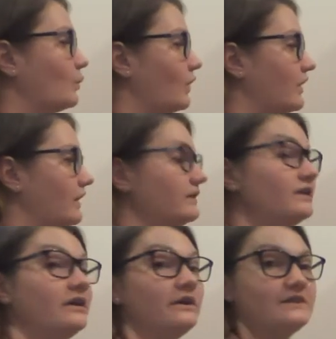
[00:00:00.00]
1,
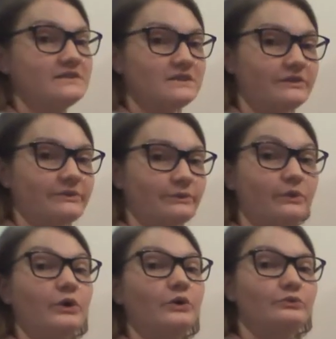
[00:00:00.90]
2,
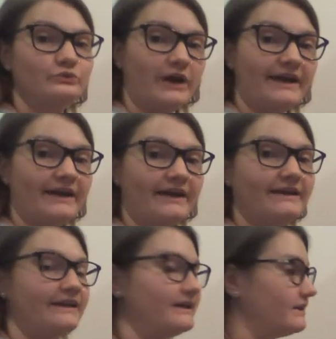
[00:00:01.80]

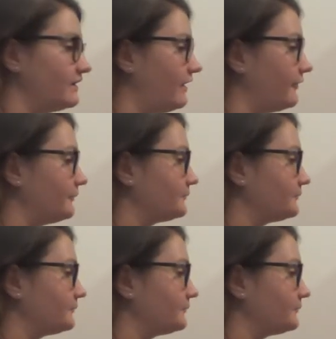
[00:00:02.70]
ready, go.